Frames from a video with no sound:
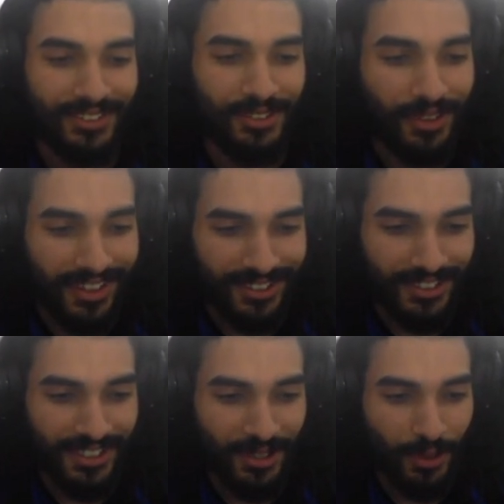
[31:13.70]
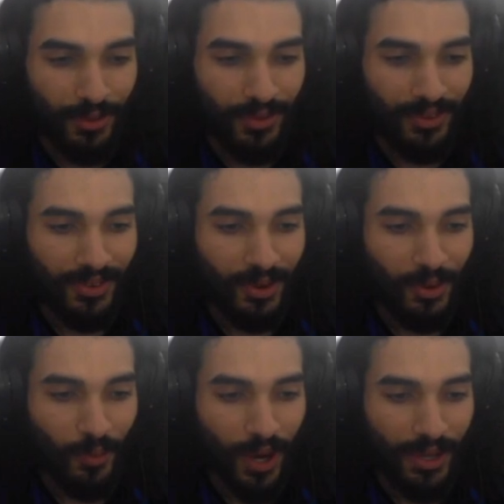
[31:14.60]
So there's a
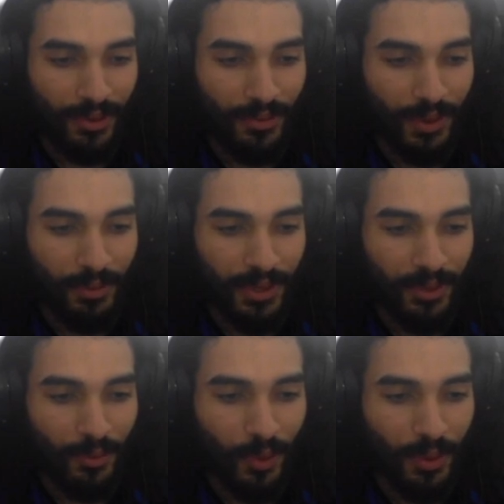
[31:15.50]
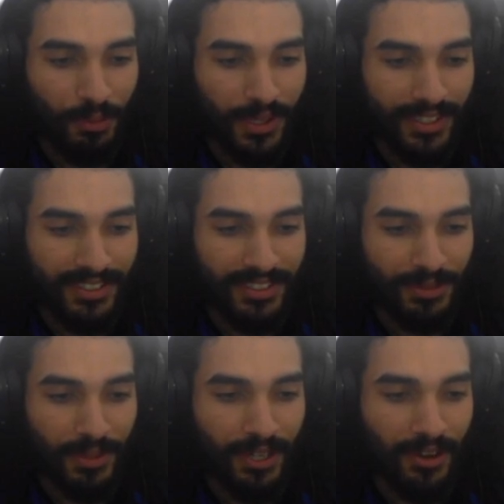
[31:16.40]
white woman One
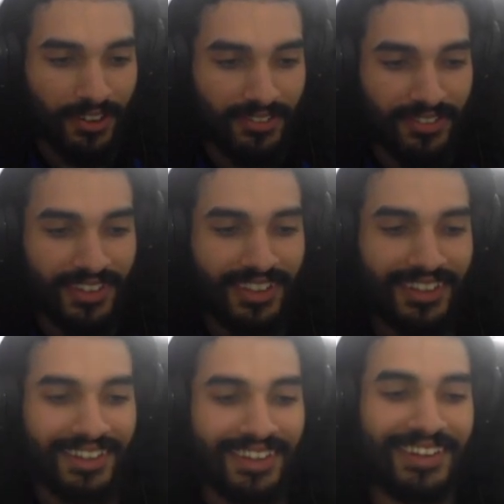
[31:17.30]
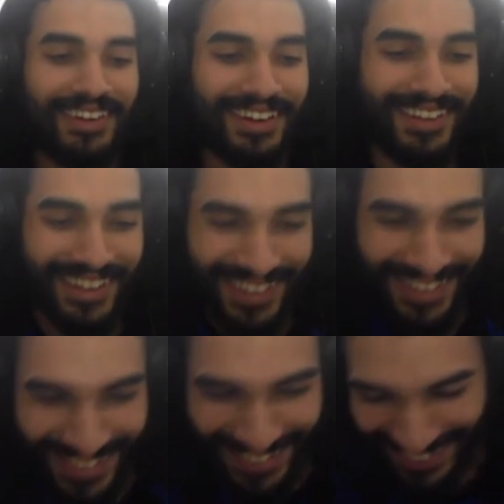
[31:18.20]
Piece spin-off. Yes.
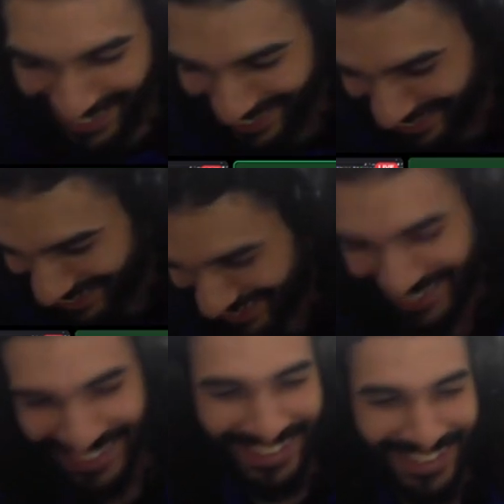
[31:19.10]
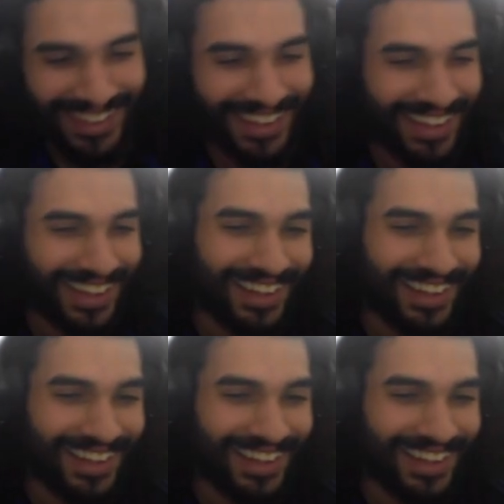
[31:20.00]
It's like if they gave